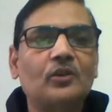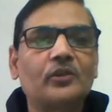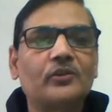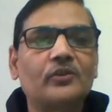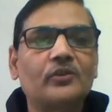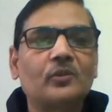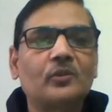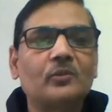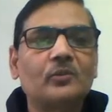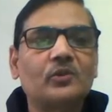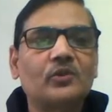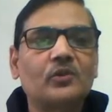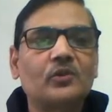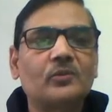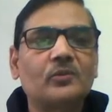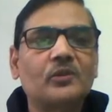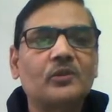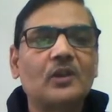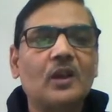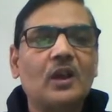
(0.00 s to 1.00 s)

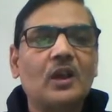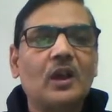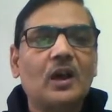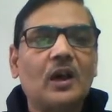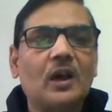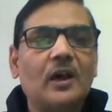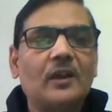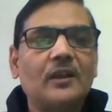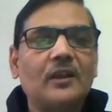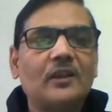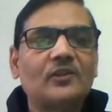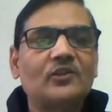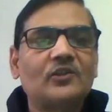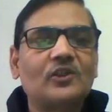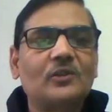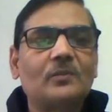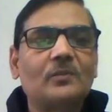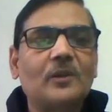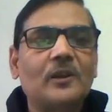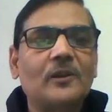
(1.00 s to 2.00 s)
chromosomes, or ST
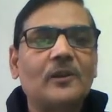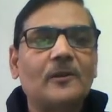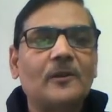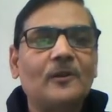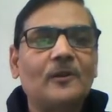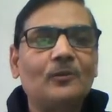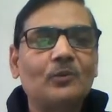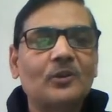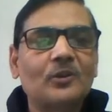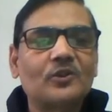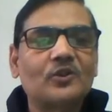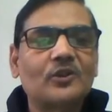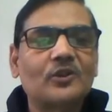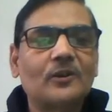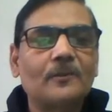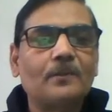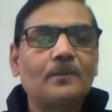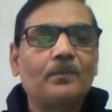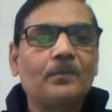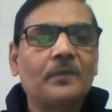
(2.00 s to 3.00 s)
by inversion,
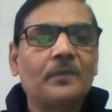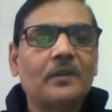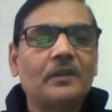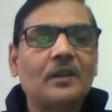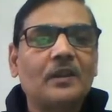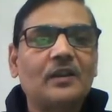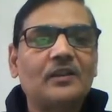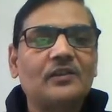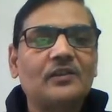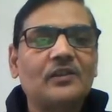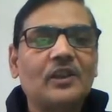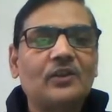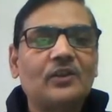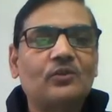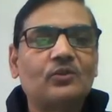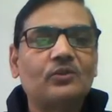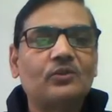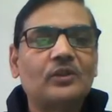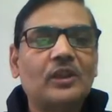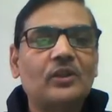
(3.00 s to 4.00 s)
that is
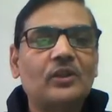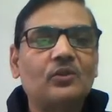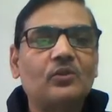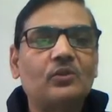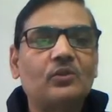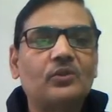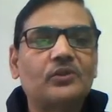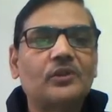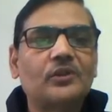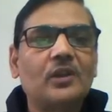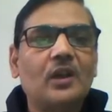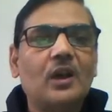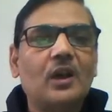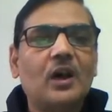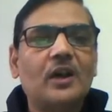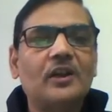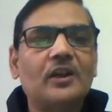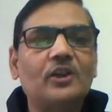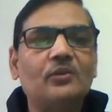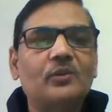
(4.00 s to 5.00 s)
heterozygotes, or
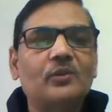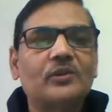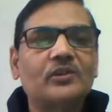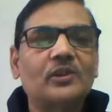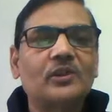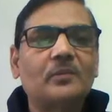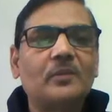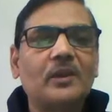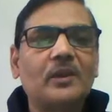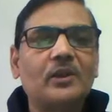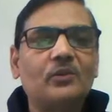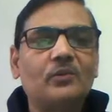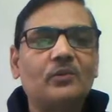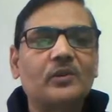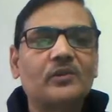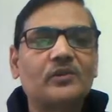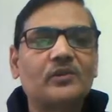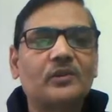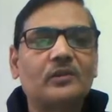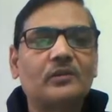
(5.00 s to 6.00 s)
inversion by
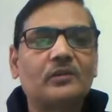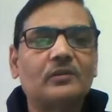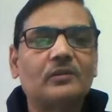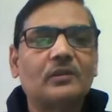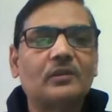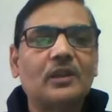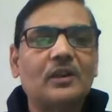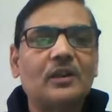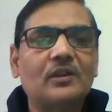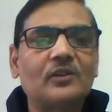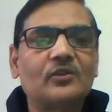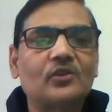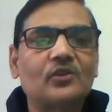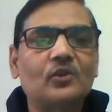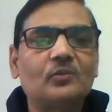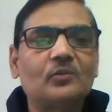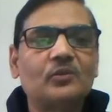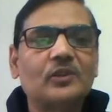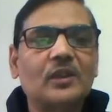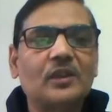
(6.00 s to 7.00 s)
inversion, that is
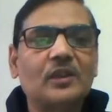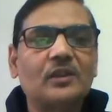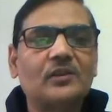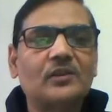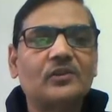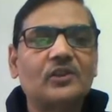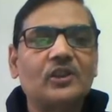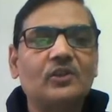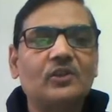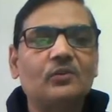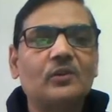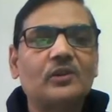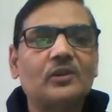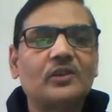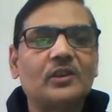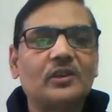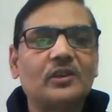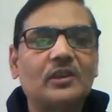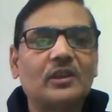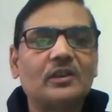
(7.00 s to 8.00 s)
homozygous
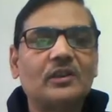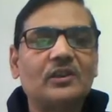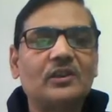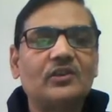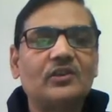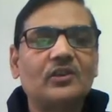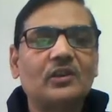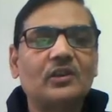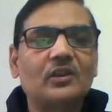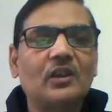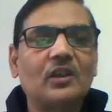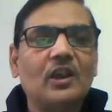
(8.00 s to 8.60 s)
inverted condition,